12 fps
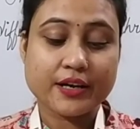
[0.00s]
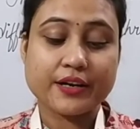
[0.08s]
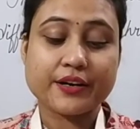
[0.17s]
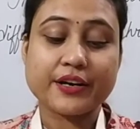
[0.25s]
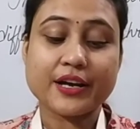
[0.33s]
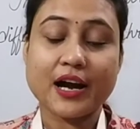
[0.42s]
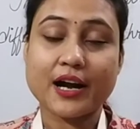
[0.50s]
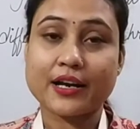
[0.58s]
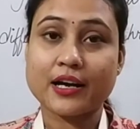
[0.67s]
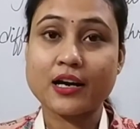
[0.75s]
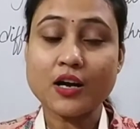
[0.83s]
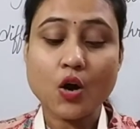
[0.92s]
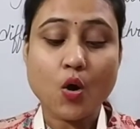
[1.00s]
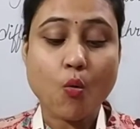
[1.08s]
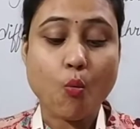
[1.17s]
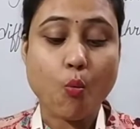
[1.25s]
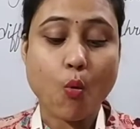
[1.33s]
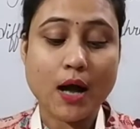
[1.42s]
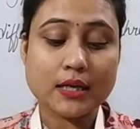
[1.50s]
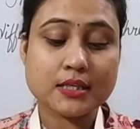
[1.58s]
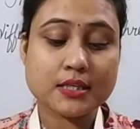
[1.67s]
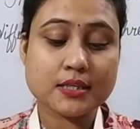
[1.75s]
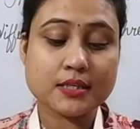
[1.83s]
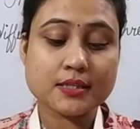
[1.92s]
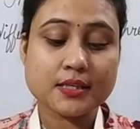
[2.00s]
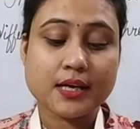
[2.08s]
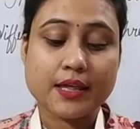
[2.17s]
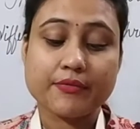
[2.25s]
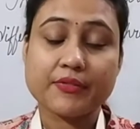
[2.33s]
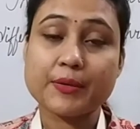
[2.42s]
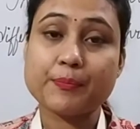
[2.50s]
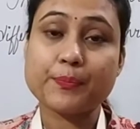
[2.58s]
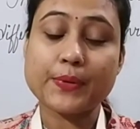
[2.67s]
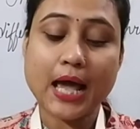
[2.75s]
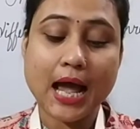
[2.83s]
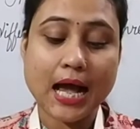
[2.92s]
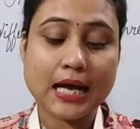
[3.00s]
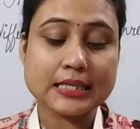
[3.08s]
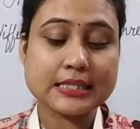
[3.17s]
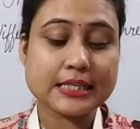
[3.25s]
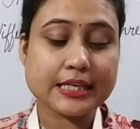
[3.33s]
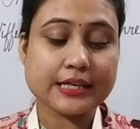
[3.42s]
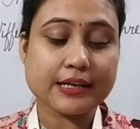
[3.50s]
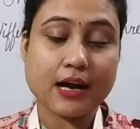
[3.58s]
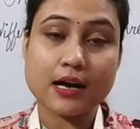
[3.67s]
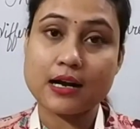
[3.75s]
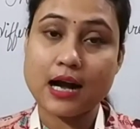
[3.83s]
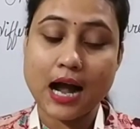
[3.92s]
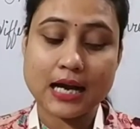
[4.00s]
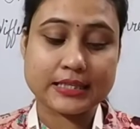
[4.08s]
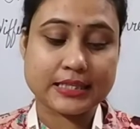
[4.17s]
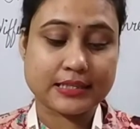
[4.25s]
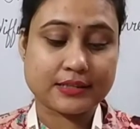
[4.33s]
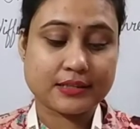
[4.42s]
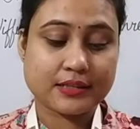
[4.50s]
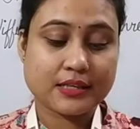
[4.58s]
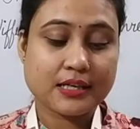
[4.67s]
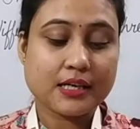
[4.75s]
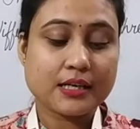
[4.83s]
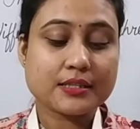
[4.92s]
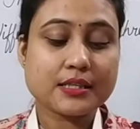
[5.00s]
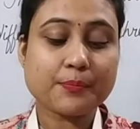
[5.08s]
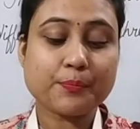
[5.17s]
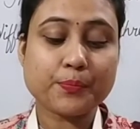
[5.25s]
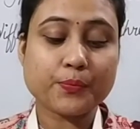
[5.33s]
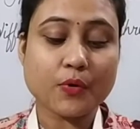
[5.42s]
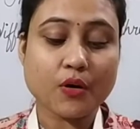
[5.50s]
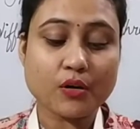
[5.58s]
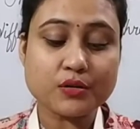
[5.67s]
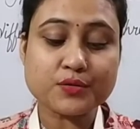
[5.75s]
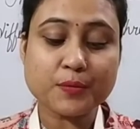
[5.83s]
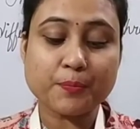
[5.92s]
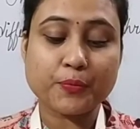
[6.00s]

Rihanna waters the plant in her garden. She also